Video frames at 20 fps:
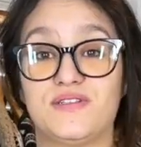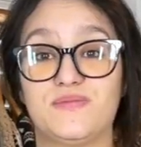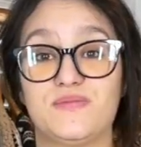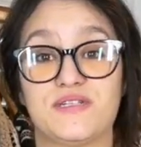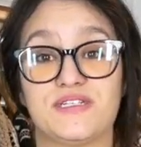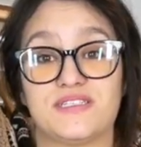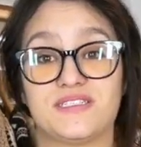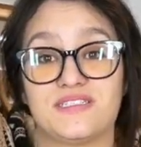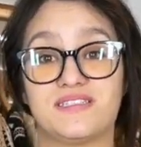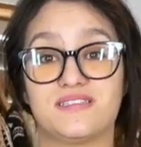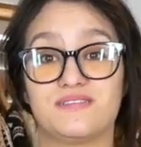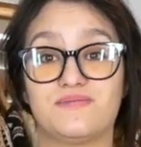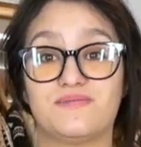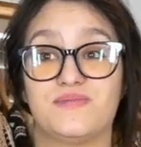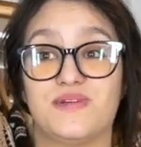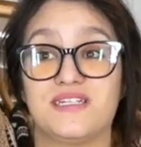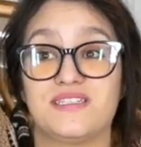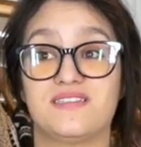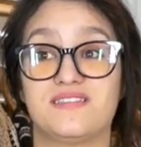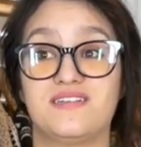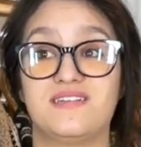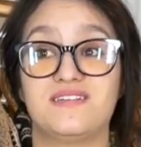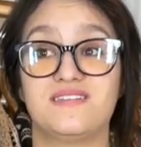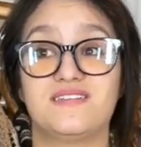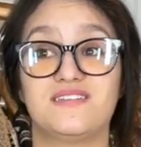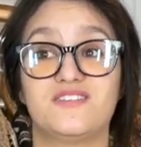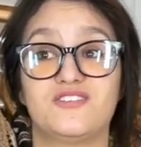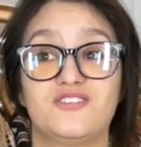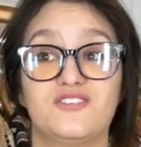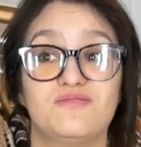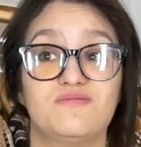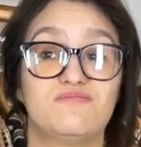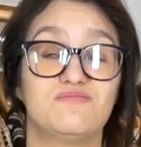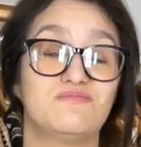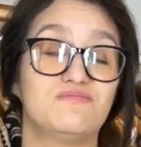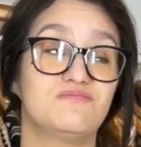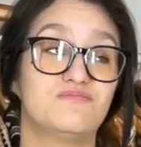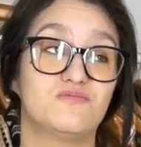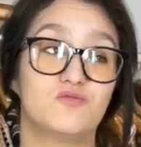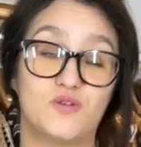it because my son
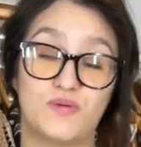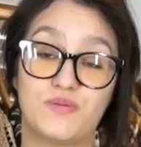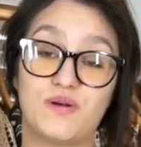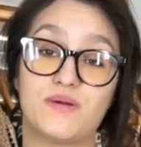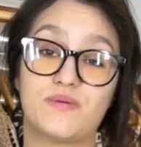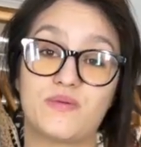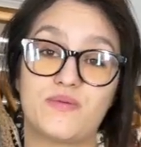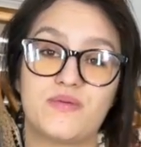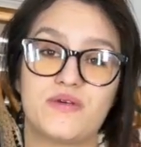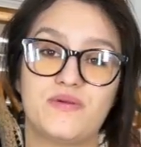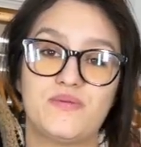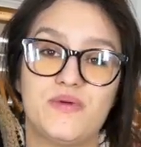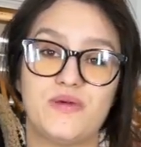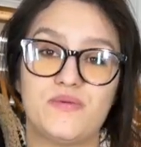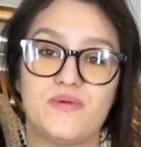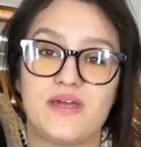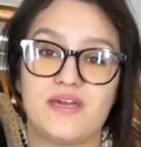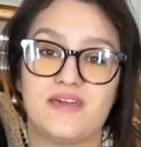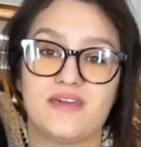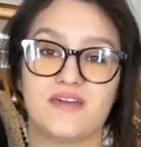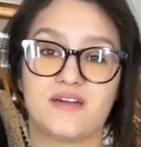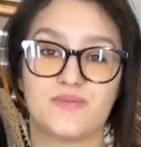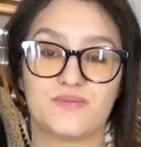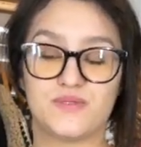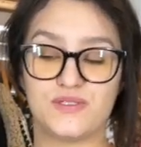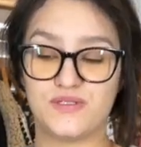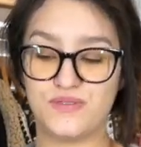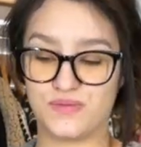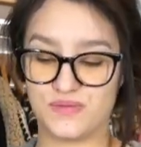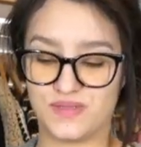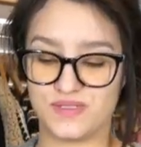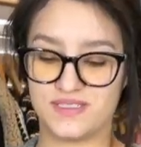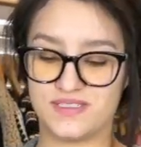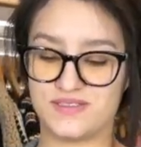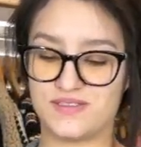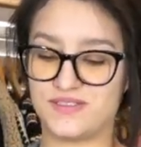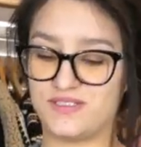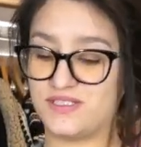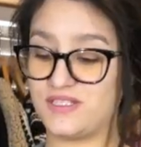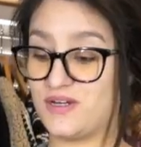will probably be waking up soon.
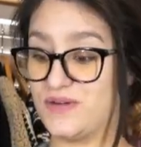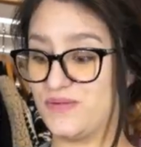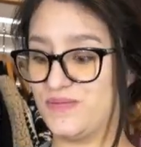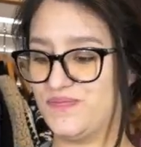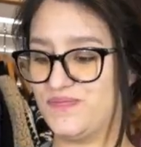So